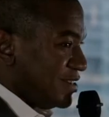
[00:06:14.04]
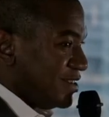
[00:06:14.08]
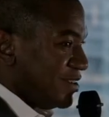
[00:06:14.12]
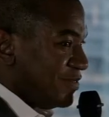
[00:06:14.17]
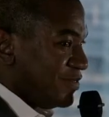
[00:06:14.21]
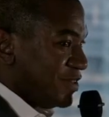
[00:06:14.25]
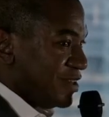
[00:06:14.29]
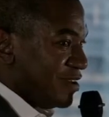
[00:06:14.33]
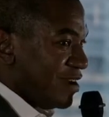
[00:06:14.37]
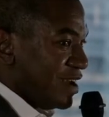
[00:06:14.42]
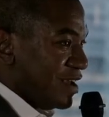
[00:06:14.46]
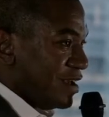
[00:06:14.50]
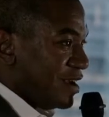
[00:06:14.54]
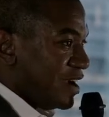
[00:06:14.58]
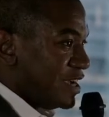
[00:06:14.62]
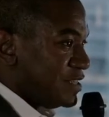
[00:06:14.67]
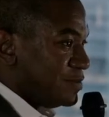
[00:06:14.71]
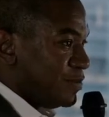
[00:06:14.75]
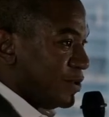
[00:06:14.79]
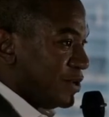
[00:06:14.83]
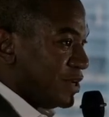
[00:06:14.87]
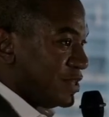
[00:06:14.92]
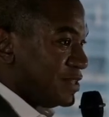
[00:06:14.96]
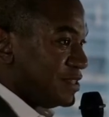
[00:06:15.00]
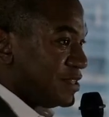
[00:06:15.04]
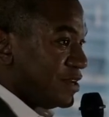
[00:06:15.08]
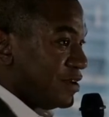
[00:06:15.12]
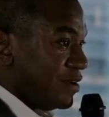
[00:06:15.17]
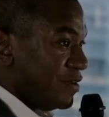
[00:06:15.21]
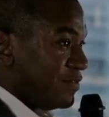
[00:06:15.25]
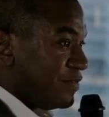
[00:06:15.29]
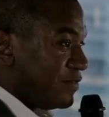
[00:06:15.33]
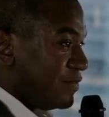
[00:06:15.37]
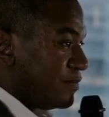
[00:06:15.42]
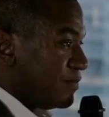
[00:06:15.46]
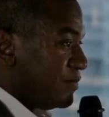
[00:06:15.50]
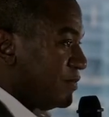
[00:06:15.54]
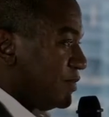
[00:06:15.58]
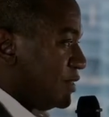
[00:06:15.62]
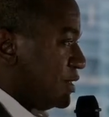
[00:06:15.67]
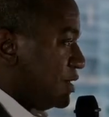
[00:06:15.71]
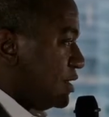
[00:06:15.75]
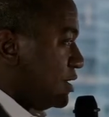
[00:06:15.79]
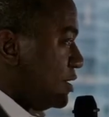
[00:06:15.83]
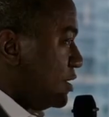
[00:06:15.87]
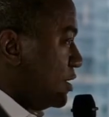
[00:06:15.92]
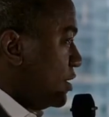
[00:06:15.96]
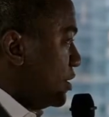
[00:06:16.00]
of the iceberg itself.
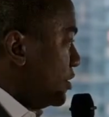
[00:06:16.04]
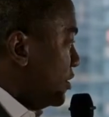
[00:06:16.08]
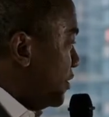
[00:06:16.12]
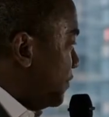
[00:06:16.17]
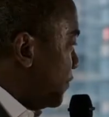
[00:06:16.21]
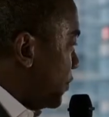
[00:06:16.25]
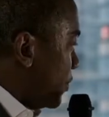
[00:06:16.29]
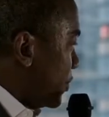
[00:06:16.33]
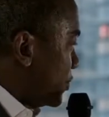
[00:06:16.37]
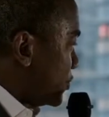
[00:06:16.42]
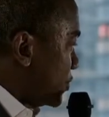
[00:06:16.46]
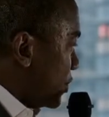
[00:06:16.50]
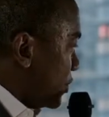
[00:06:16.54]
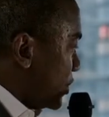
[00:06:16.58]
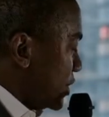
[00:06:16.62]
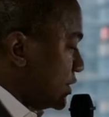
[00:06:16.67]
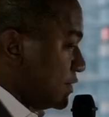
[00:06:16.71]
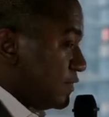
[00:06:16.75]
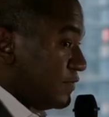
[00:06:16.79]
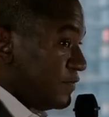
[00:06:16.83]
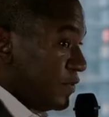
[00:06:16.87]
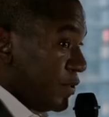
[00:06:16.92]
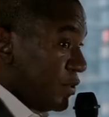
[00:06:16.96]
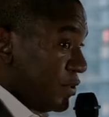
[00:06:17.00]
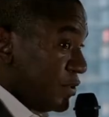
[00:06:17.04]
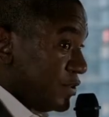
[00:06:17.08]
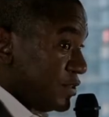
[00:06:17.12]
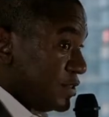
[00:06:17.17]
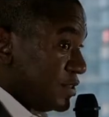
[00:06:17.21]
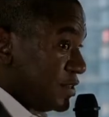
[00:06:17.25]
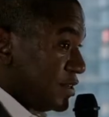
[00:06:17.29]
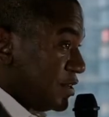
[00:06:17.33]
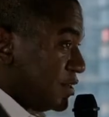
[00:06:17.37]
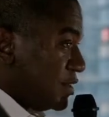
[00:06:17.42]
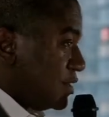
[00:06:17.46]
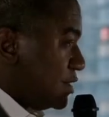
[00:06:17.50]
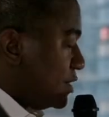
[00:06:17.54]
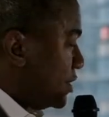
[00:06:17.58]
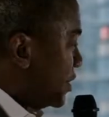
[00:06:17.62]
You focus on this first,